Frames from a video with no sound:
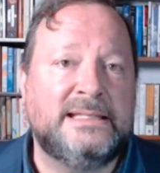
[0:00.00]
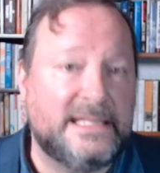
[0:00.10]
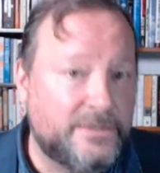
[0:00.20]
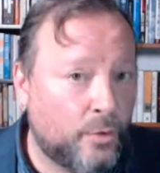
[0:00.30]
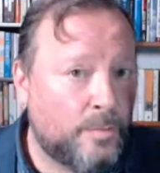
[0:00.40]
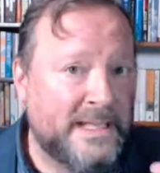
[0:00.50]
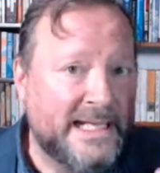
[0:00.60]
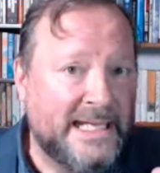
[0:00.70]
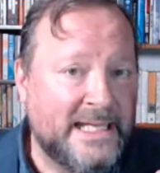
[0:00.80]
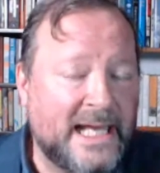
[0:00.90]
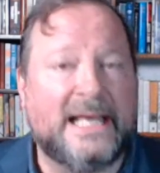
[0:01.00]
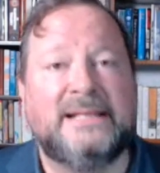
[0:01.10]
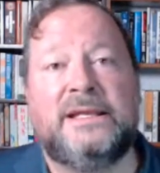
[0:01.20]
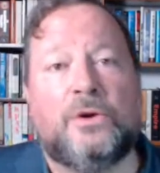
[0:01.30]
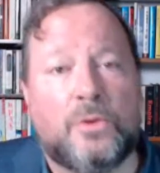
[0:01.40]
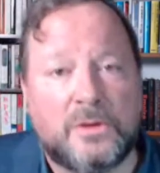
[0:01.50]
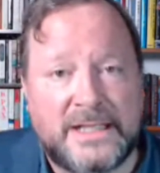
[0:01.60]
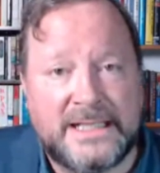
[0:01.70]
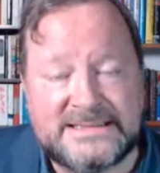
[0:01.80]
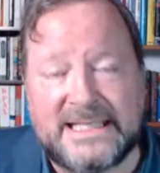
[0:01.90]
that OpenAI, the
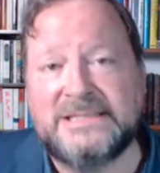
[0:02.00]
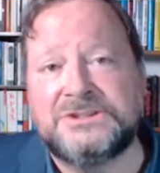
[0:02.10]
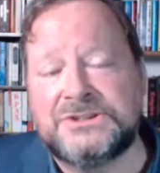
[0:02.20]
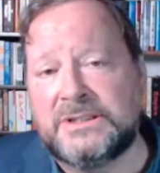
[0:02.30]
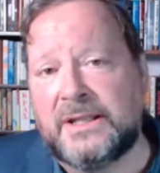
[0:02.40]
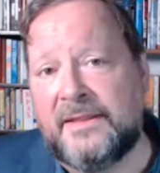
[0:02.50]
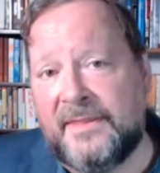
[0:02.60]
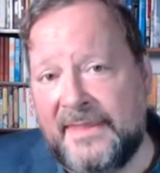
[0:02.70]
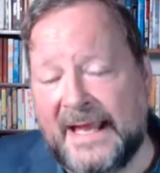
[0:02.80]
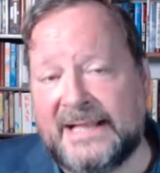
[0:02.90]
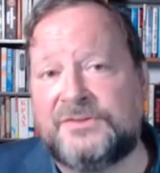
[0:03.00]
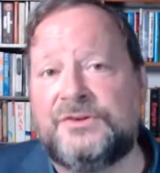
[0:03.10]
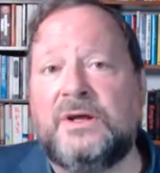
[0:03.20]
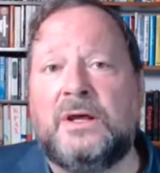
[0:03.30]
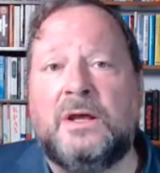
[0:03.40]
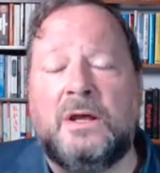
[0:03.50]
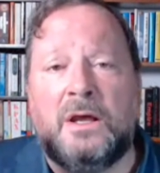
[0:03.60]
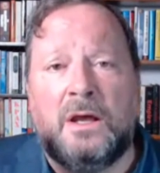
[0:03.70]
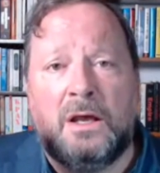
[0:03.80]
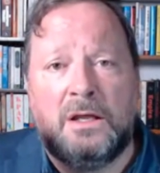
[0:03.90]
organization that
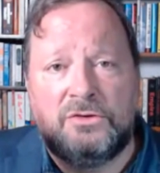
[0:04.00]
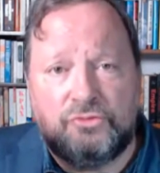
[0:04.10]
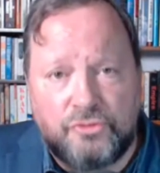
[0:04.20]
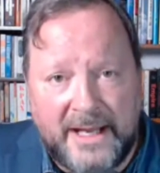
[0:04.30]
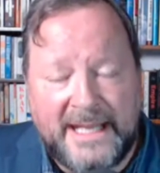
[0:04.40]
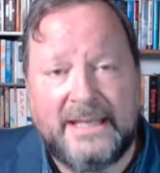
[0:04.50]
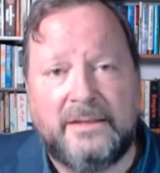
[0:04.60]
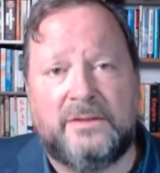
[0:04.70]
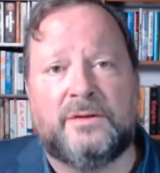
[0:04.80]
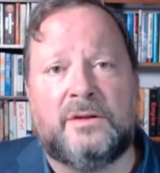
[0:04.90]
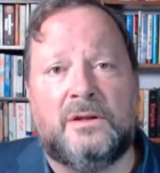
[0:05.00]
trained,